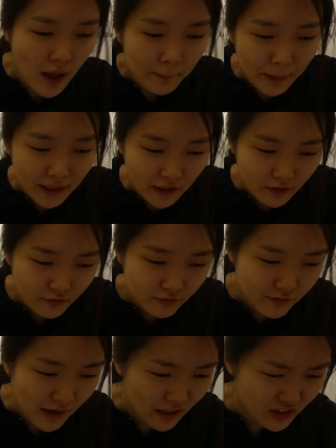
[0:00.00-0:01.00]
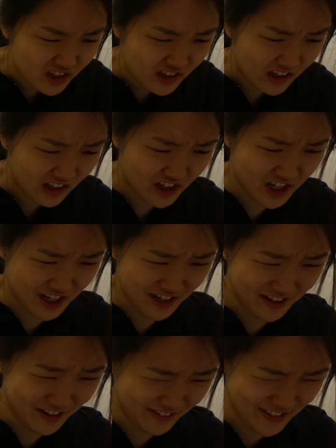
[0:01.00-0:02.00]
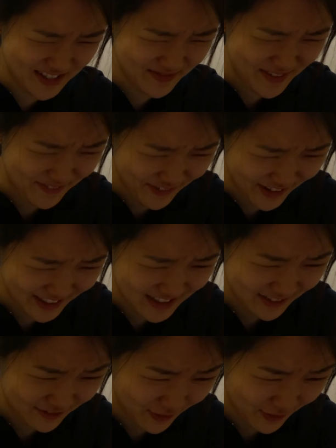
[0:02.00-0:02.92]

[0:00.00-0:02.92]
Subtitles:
by invagination of its membrane to